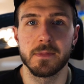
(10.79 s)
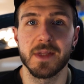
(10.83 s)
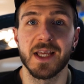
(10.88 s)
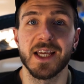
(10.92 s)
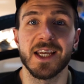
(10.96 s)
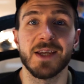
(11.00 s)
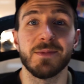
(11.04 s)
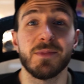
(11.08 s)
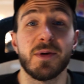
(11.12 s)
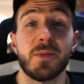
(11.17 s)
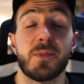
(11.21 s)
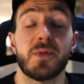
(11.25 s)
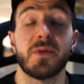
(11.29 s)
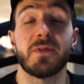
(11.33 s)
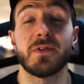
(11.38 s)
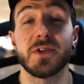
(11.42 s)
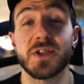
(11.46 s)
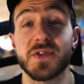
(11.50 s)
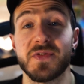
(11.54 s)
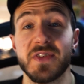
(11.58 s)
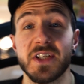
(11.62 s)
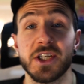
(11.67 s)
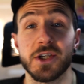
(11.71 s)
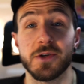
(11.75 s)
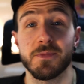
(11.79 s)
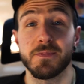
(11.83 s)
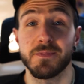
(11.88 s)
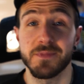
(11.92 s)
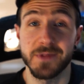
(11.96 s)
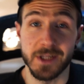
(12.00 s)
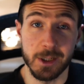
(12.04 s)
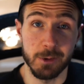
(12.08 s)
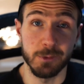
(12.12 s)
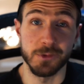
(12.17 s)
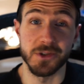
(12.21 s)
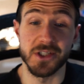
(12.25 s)
In my previous video,
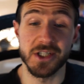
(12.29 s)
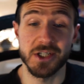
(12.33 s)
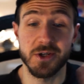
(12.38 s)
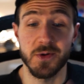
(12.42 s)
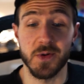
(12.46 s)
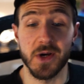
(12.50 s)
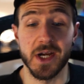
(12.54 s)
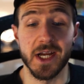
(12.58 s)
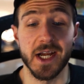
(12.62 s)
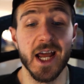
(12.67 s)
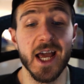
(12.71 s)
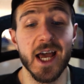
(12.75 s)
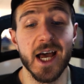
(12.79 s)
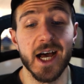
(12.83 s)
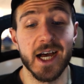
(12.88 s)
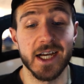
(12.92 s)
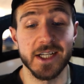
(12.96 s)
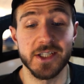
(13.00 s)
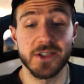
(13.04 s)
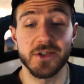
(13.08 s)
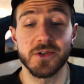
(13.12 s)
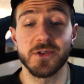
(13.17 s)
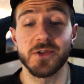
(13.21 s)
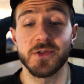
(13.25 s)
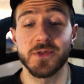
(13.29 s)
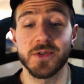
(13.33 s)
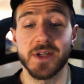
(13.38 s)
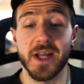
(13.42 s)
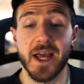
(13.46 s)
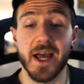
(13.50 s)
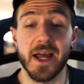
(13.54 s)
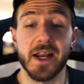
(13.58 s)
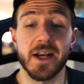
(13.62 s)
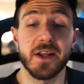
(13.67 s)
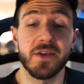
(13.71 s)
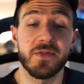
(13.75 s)
now on the screen, I told you
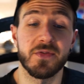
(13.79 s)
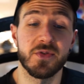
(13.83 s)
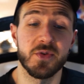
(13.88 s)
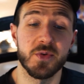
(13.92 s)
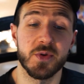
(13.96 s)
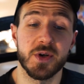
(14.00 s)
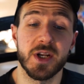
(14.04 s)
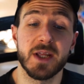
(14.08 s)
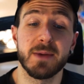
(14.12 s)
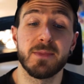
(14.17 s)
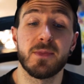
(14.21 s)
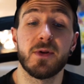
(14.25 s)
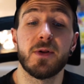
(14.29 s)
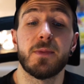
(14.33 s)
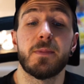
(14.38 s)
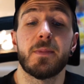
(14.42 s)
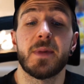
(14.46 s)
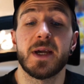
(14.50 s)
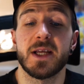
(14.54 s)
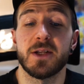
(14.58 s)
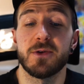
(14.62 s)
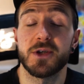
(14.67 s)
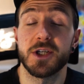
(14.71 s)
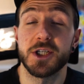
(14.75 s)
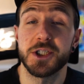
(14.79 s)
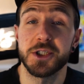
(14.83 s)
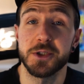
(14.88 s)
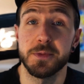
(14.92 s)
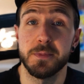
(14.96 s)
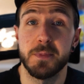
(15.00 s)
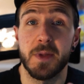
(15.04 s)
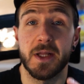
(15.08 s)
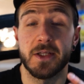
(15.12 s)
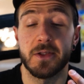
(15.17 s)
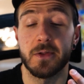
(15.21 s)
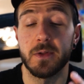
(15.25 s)
that if you enable my
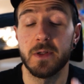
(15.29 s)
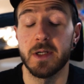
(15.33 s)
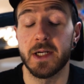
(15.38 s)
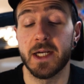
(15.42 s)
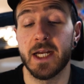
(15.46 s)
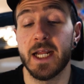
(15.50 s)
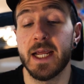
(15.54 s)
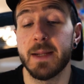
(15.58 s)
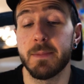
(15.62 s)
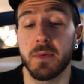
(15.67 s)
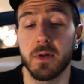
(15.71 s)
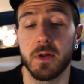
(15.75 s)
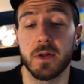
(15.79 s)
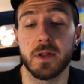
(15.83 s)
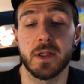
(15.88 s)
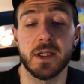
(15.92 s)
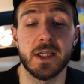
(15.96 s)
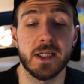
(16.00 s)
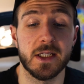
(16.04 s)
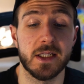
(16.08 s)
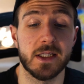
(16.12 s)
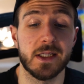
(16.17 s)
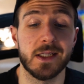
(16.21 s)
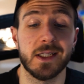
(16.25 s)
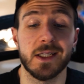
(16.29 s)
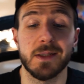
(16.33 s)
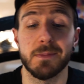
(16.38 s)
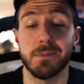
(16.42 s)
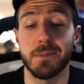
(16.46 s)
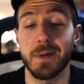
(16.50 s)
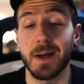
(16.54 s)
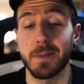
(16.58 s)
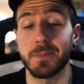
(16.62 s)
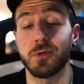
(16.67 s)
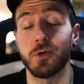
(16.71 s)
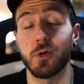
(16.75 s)
location button enable in the
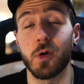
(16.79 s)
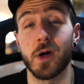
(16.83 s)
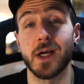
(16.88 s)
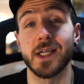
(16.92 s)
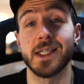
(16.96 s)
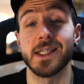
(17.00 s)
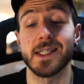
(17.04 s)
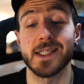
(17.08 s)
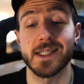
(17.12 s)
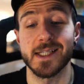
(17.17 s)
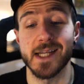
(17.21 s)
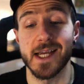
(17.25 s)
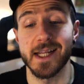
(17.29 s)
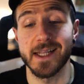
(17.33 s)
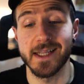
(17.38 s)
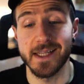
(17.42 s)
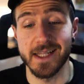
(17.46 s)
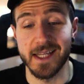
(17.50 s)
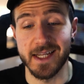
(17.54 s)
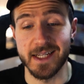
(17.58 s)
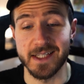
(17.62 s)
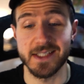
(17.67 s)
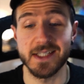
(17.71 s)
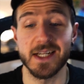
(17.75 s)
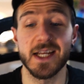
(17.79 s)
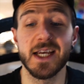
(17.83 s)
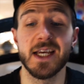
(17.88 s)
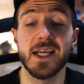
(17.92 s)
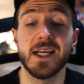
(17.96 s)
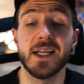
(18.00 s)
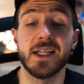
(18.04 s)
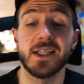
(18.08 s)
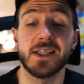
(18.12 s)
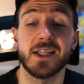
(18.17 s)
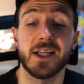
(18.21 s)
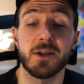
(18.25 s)
Map UI settings,
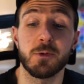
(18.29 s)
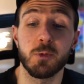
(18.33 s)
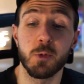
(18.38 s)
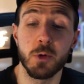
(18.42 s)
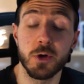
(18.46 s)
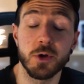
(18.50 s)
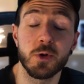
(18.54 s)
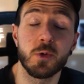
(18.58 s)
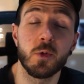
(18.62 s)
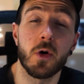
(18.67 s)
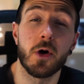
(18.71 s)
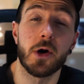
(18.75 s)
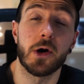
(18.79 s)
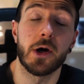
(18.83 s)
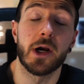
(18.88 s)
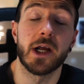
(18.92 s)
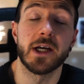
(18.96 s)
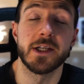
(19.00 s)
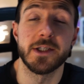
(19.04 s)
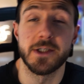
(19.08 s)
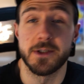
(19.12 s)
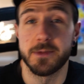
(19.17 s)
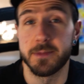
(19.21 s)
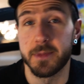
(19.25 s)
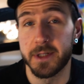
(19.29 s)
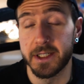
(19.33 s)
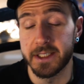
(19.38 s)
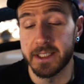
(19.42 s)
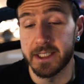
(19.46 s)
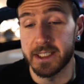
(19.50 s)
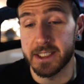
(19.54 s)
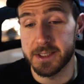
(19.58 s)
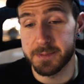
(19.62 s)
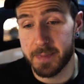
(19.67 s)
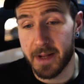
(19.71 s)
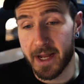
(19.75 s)
that won't work as you might
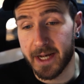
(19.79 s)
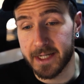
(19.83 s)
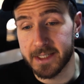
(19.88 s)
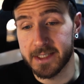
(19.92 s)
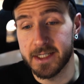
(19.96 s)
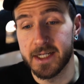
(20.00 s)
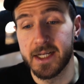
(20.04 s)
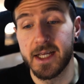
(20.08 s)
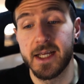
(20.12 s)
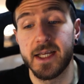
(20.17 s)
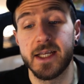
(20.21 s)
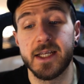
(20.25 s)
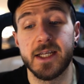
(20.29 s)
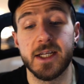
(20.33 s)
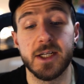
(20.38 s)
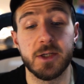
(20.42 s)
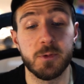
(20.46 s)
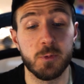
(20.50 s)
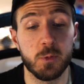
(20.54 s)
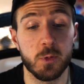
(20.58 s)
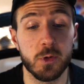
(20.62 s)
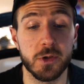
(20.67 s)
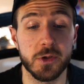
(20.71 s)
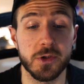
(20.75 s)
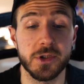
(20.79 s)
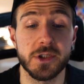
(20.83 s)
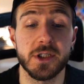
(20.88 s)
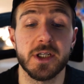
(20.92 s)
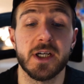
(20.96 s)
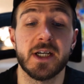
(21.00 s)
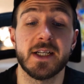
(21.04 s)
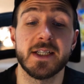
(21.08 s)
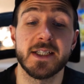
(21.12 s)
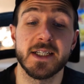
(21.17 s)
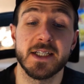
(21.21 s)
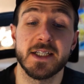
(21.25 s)
expect. It would,
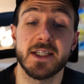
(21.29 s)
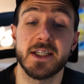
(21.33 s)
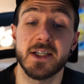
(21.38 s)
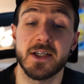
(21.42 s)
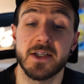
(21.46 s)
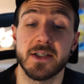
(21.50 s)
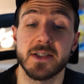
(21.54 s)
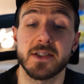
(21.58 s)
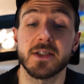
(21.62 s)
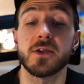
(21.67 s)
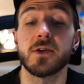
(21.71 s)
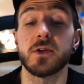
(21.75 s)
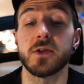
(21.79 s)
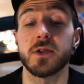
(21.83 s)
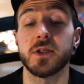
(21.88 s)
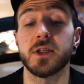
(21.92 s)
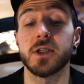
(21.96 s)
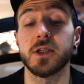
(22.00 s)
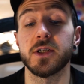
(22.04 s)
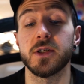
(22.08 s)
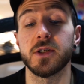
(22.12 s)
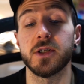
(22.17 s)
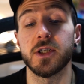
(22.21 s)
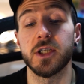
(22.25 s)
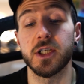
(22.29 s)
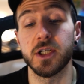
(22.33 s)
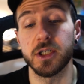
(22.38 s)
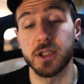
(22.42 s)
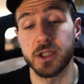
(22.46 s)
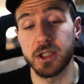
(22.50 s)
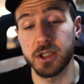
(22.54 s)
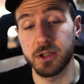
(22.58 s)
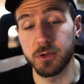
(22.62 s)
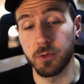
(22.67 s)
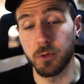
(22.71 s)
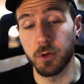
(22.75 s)
as it does in
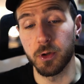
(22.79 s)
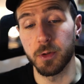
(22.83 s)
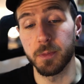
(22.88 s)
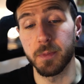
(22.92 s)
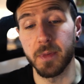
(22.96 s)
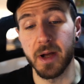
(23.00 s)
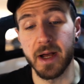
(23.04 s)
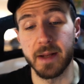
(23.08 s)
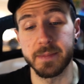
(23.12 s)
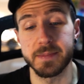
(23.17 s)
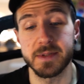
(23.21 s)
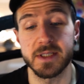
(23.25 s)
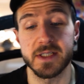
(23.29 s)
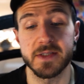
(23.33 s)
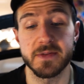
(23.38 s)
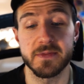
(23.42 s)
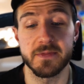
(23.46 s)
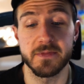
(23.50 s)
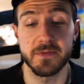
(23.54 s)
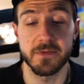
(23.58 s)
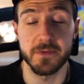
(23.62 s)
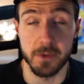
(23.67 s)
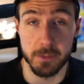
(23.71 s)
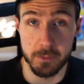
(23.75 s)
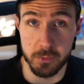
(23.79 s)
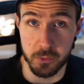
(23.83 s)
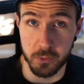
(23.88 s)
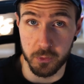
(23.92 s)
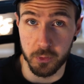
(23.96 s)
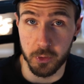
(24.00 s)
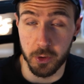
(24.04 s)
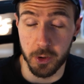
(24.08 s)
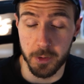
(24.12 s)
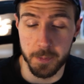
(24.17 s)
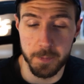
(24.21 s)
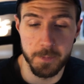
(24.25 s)
the Google Maps from
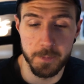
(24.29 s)
Google.